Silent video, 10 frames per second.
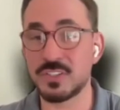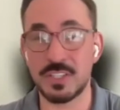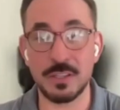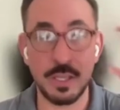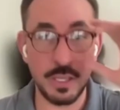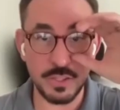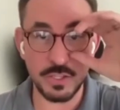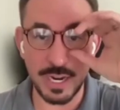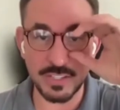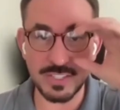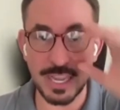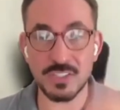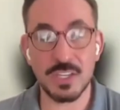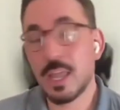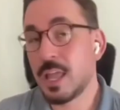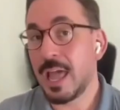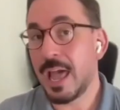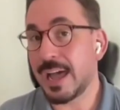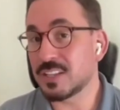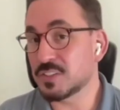and California is in the United
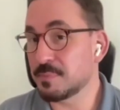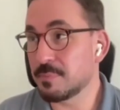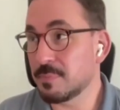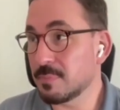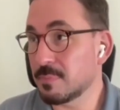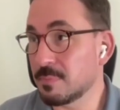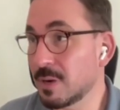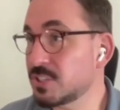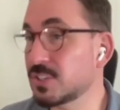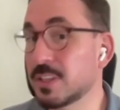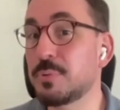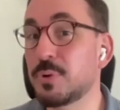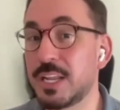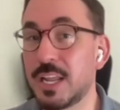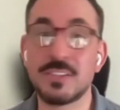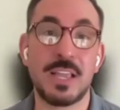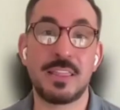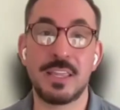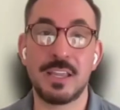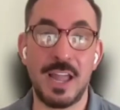States. As much
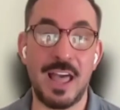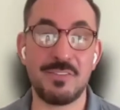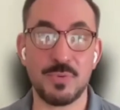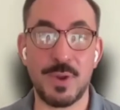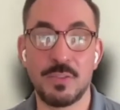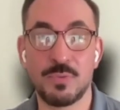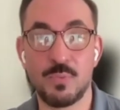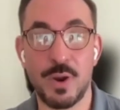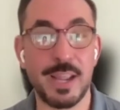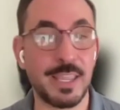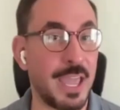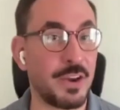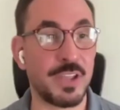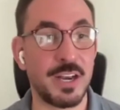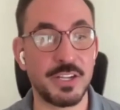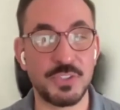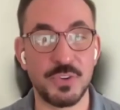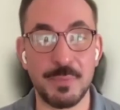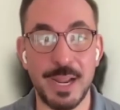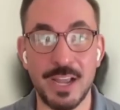liberty as I think I have around what I can
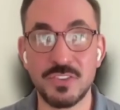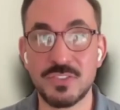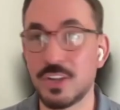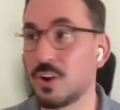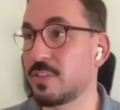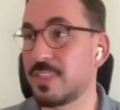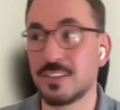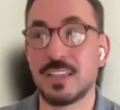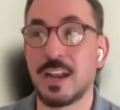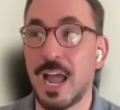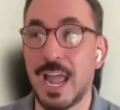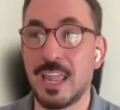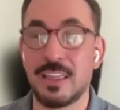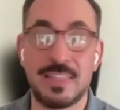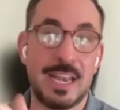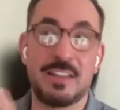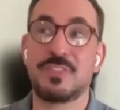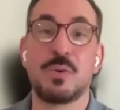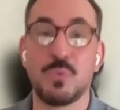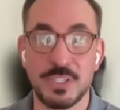or cannot do in my house, there are things that
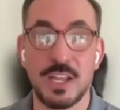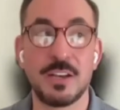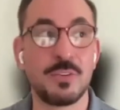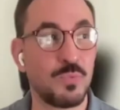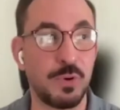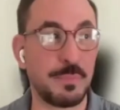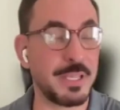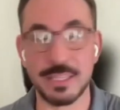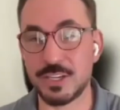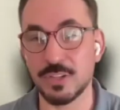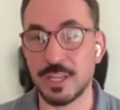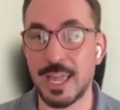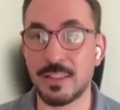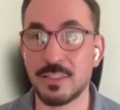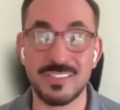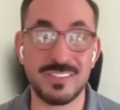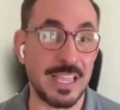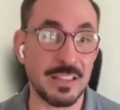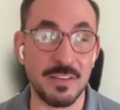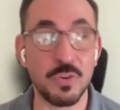that if they were done would be illegal
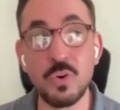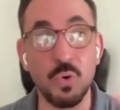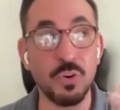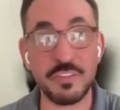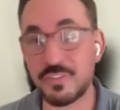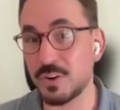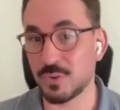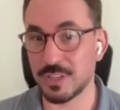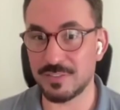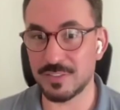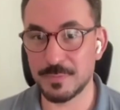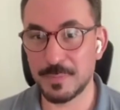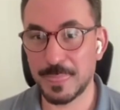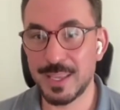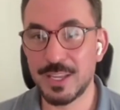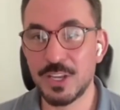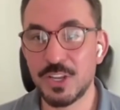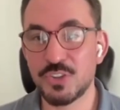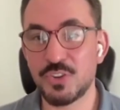at the state level or the federal level.